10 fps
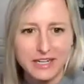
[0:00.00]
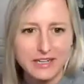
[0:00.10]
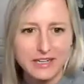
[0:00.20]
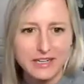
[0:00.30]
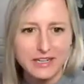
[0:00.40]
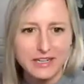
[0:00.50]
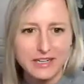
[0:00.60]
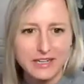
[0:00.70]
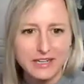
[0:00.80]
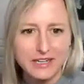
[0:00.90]
it better,
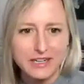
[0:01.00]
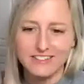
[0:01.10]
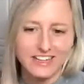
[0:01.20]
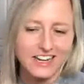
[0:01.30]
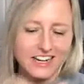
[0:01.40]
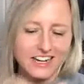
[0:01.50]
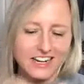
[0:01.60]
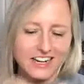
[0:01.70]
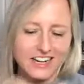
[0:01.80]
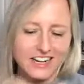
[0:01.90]
and kind of get
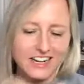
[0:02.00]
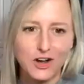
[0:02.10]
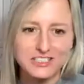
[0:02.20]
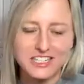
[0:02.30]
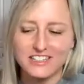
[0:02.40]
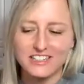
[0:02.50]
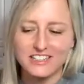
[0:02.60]
back to the content.